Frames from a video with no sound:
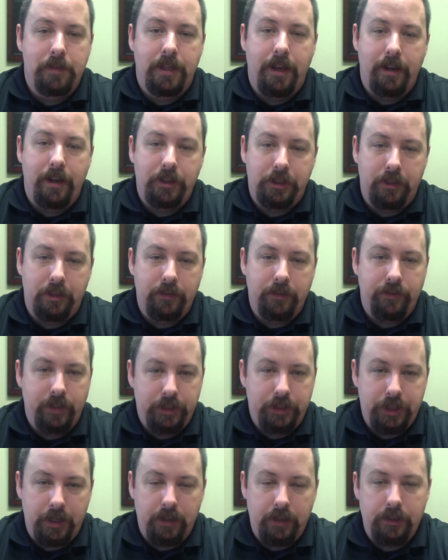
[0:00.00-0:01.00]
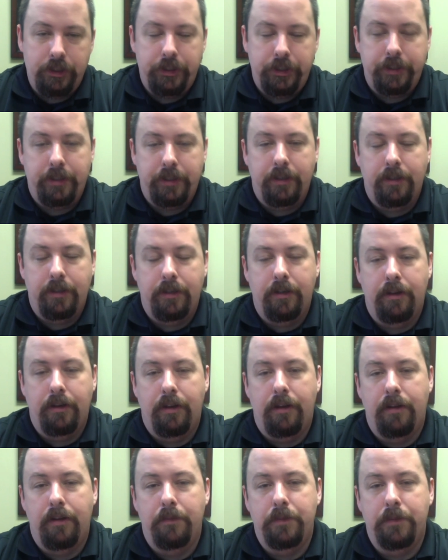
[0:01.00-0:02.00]
the nature of the church.
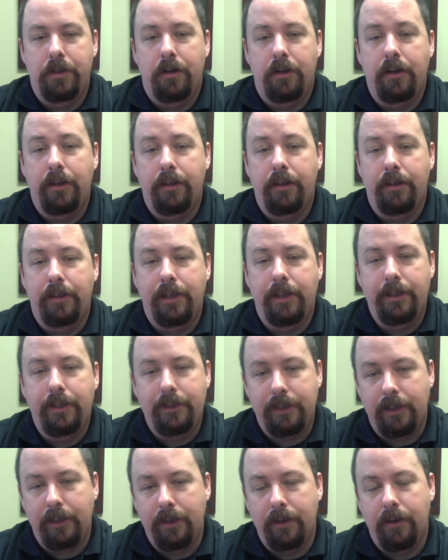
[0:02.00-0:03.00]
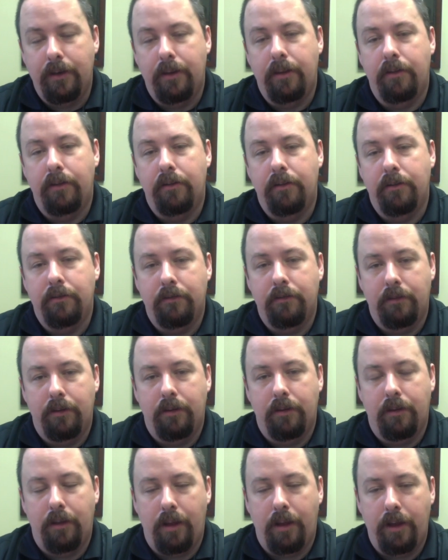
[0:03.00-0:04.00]
Uh, during the Decian and then
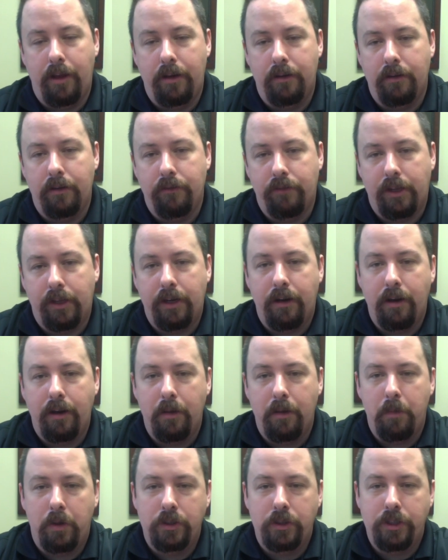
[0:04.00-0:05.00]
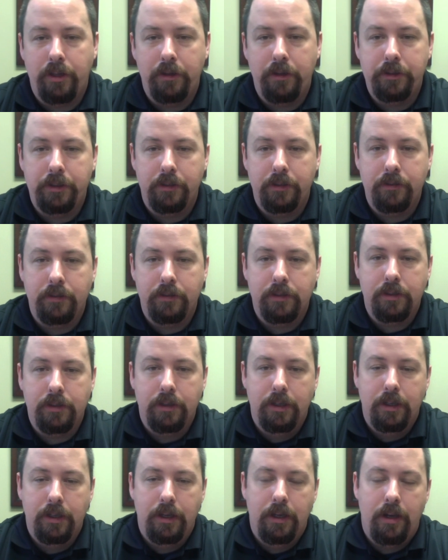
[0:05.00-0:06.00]
later the Valerian persecutions,
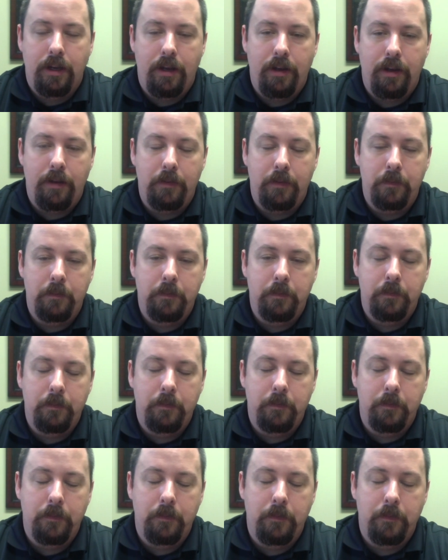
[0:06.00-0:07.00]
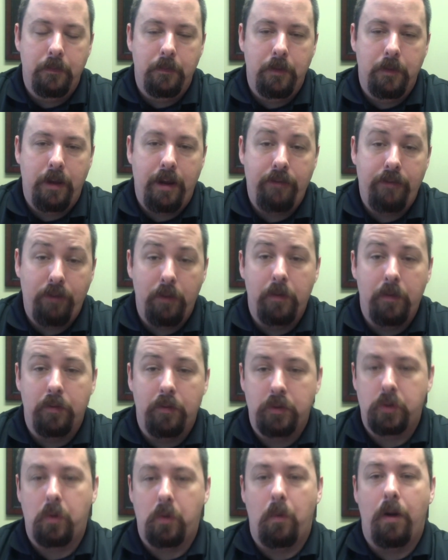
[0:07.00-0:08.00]
uh, everyone
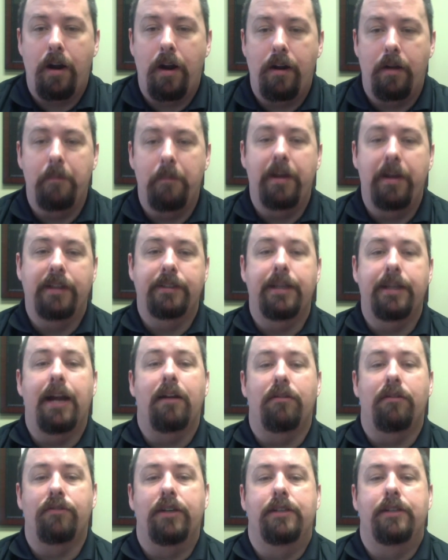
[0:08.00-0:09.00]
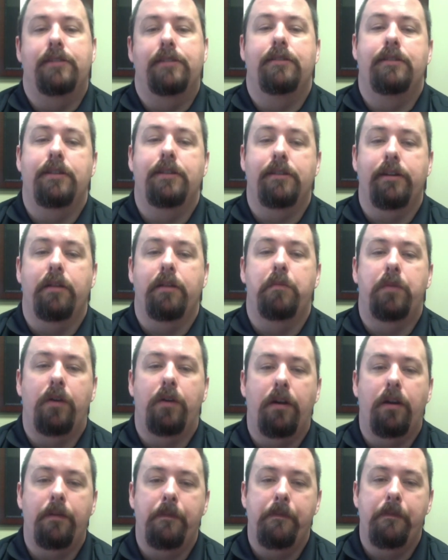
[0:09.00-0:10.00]
was required to make sacrifices to the
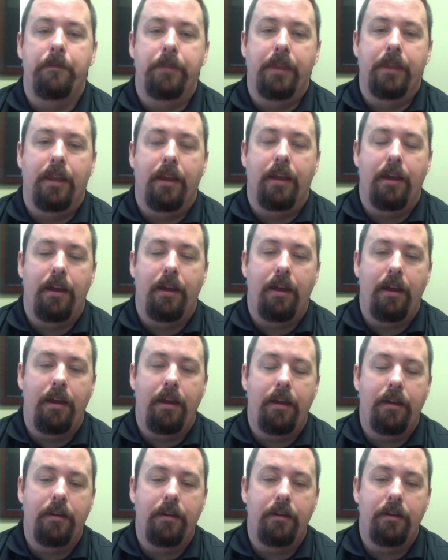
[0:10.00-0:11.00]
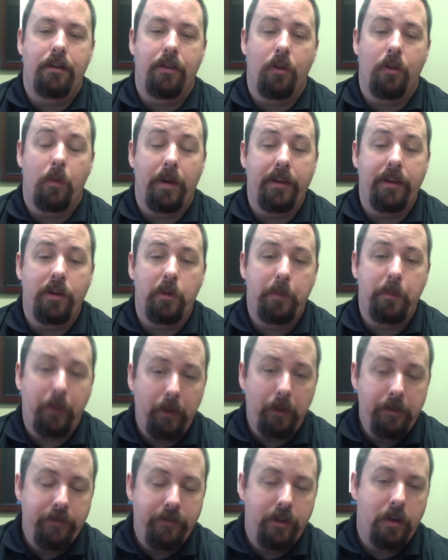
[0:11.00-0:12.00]
emperor. And the way that you
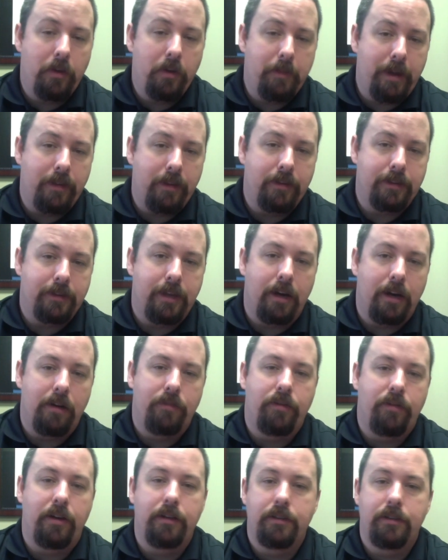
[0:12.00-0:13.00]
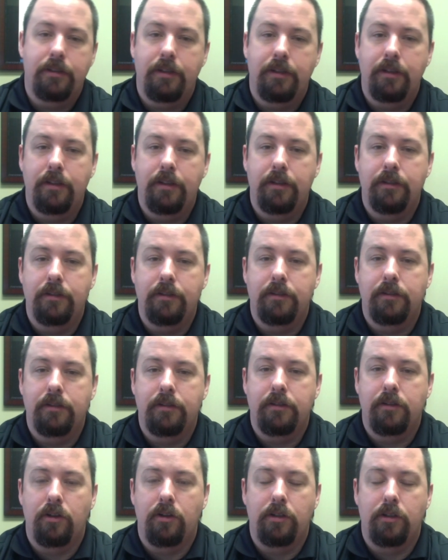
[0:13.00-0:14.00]
prove that you made the sacrifice
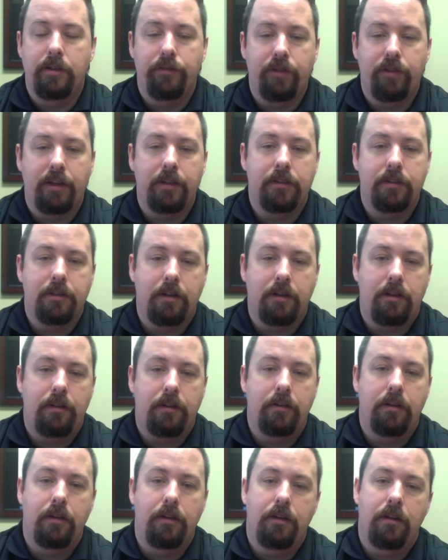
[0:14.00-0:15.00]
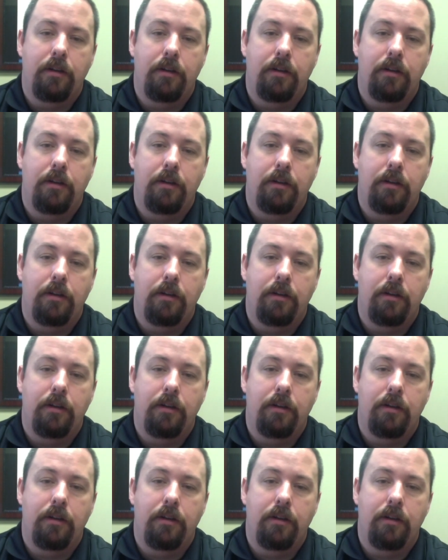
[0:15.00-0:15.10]
is certificates called uh,